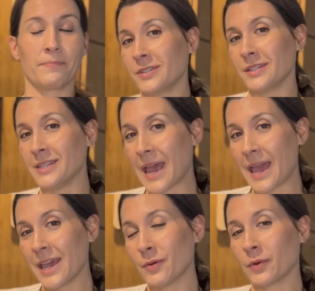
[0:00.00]

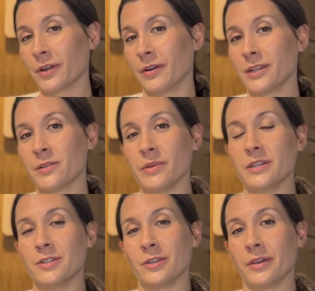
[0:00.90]
Today, we're going to be
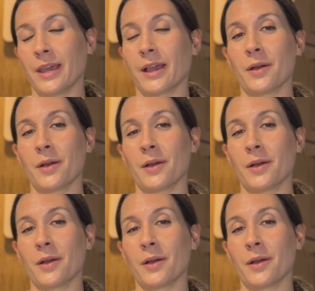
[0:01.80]
doing